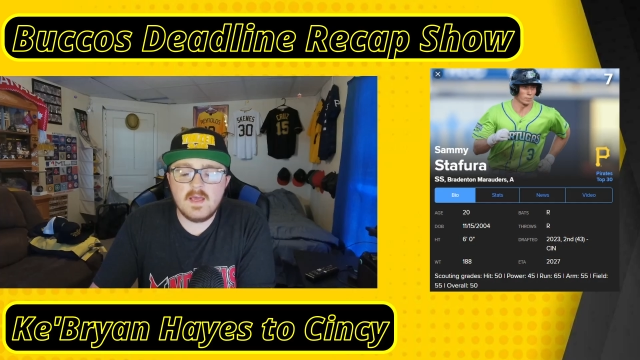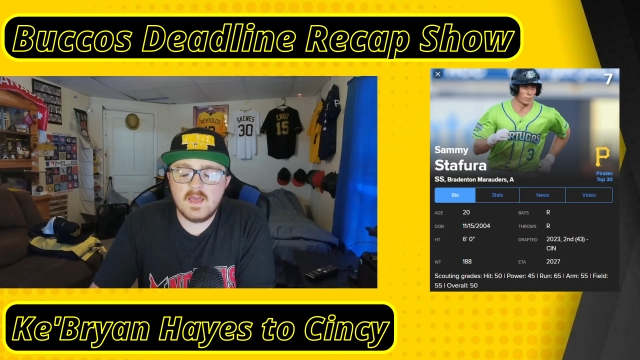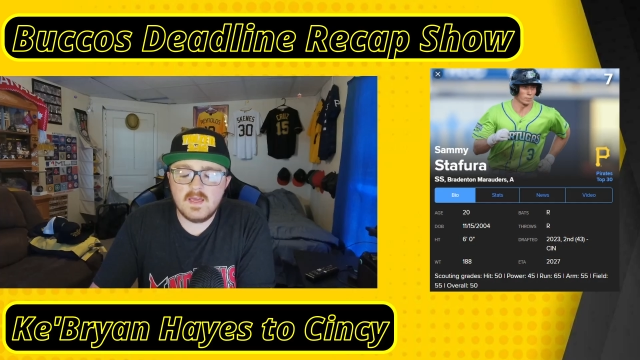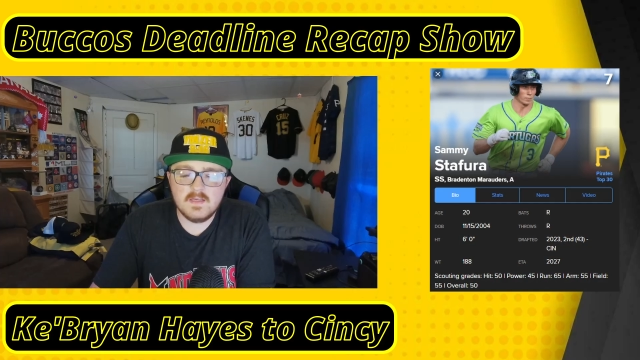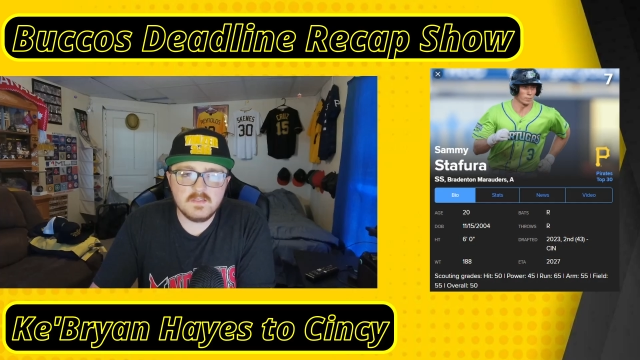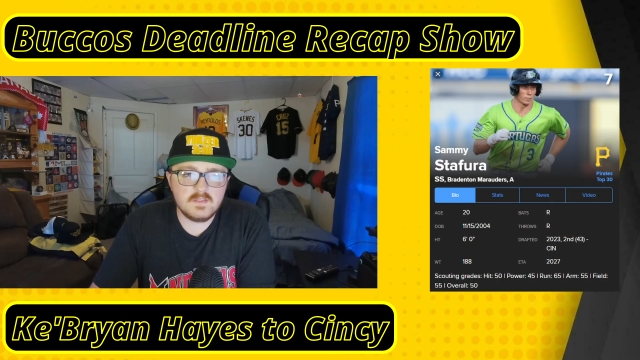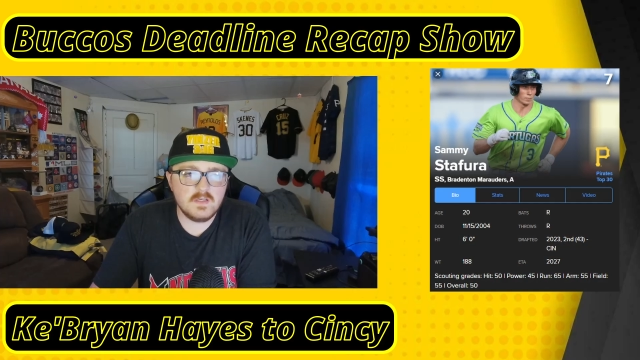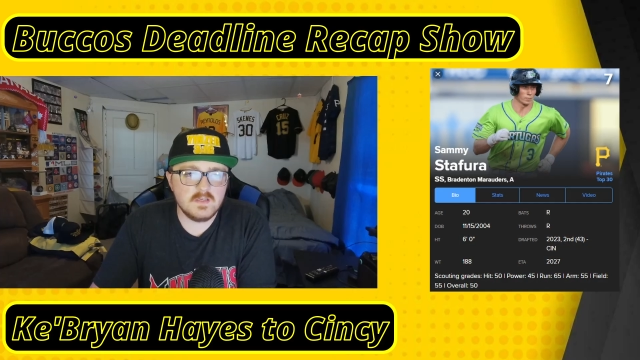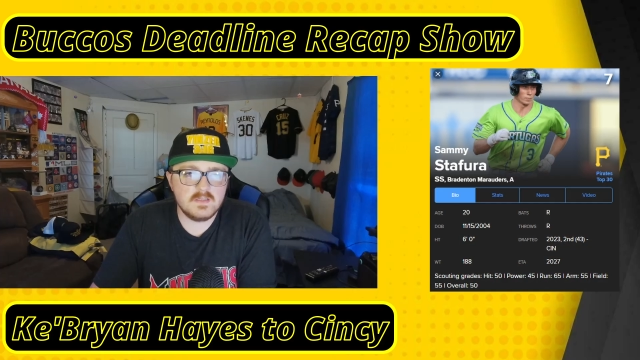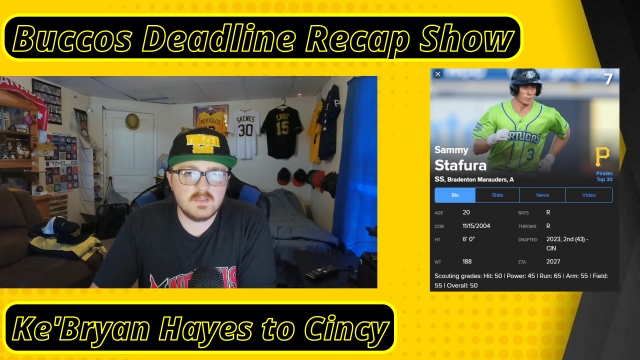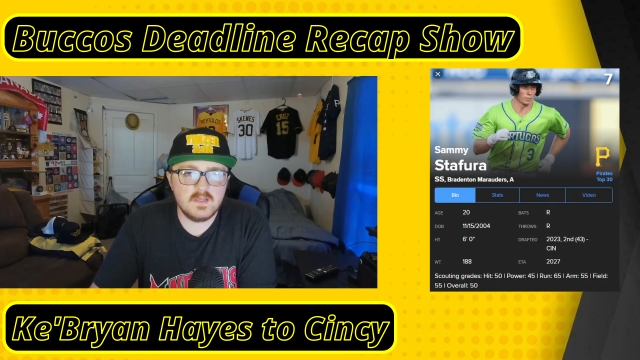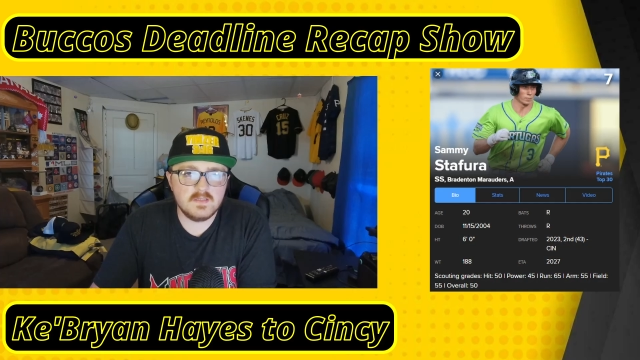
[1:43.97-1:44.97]
Hayes to the
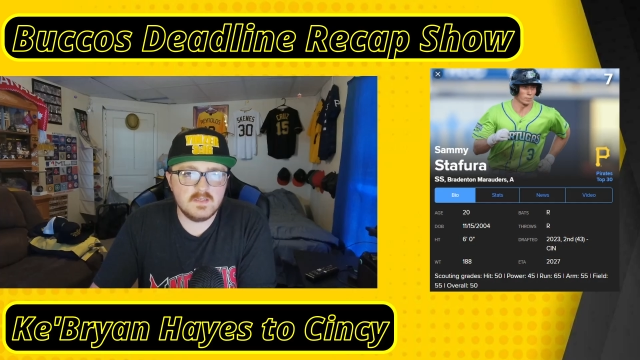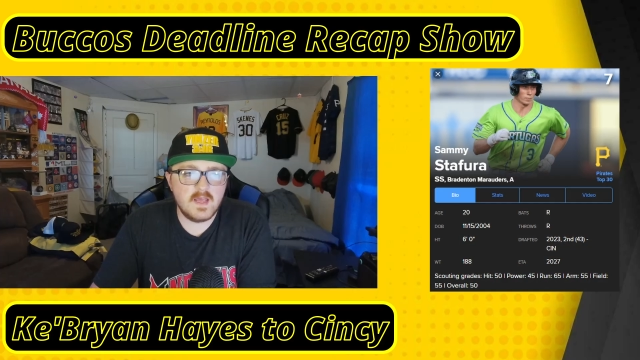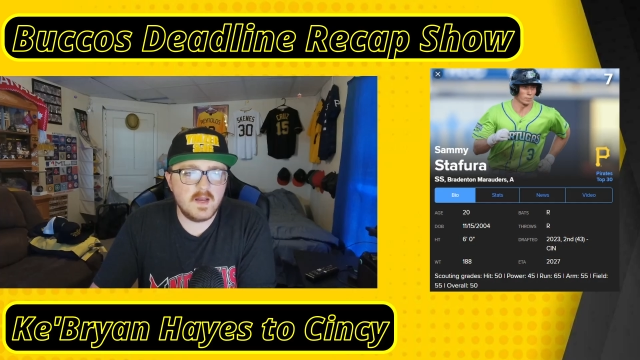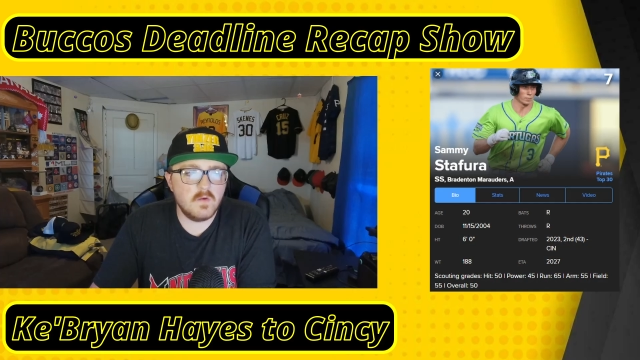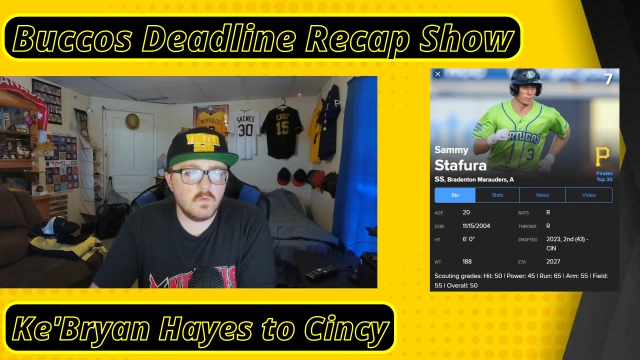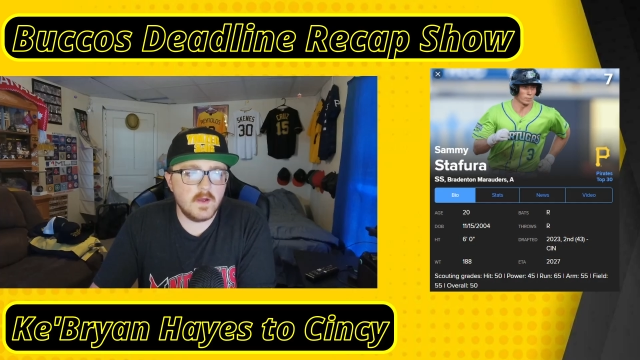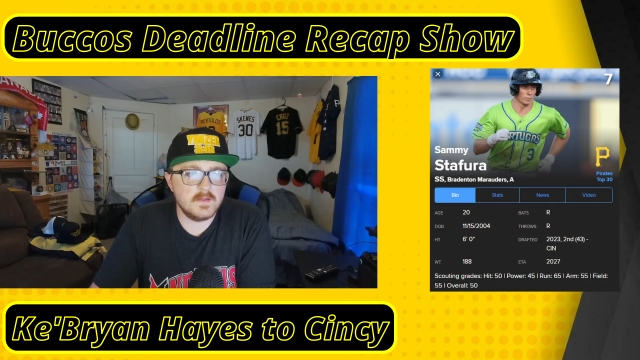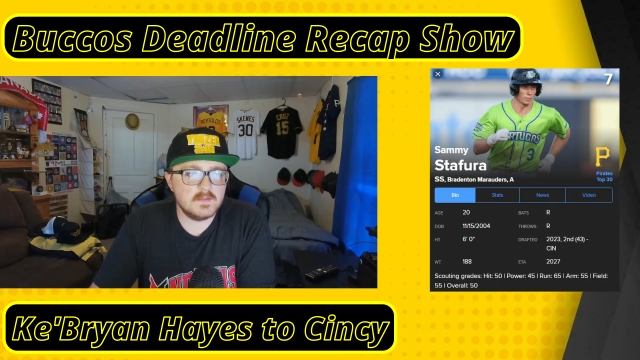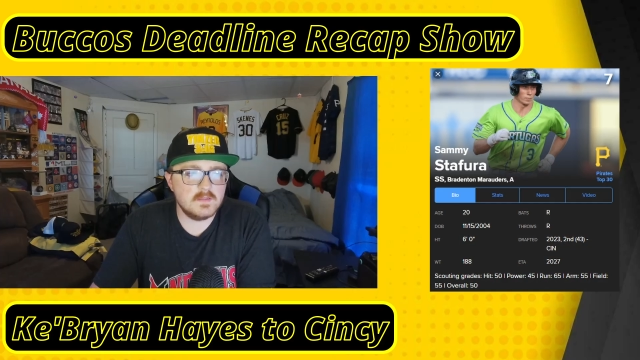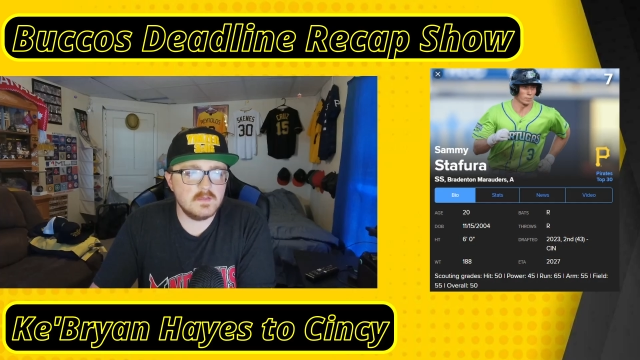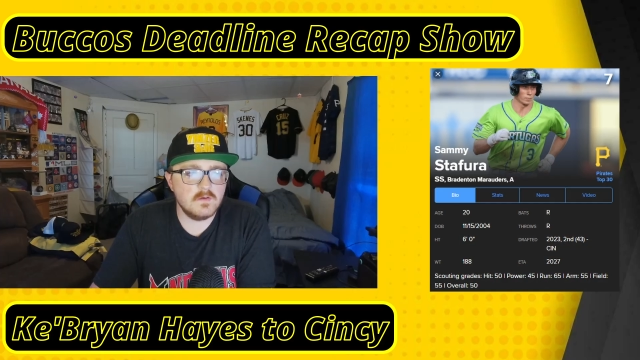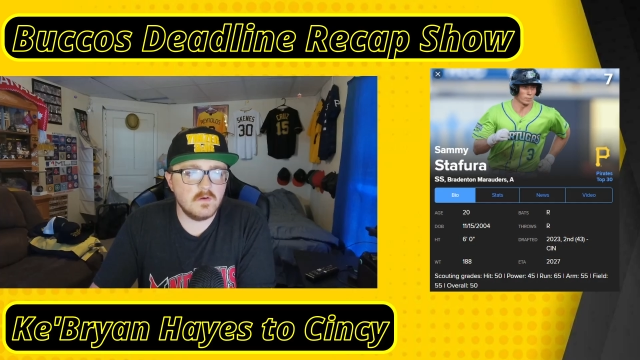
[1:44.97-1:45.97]
Cincinnati
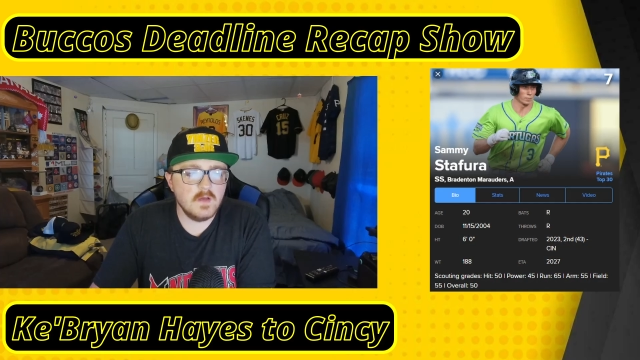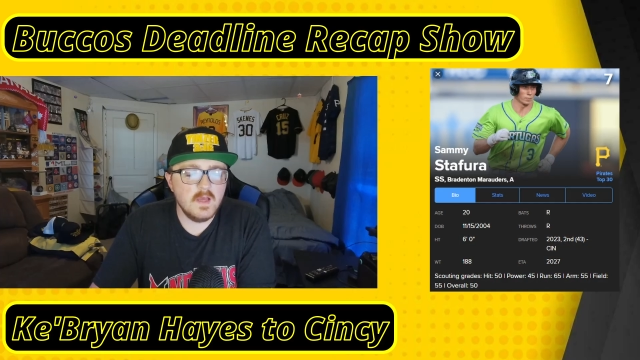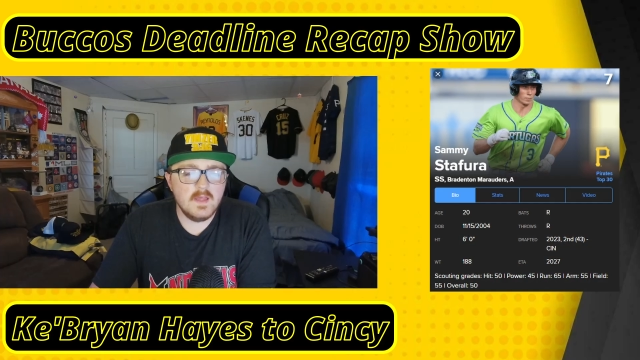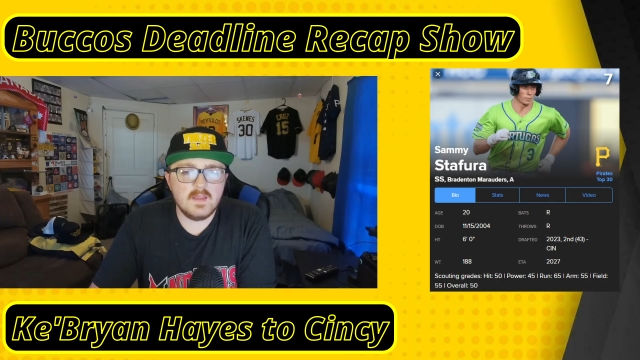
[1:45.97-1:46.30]
Reds deal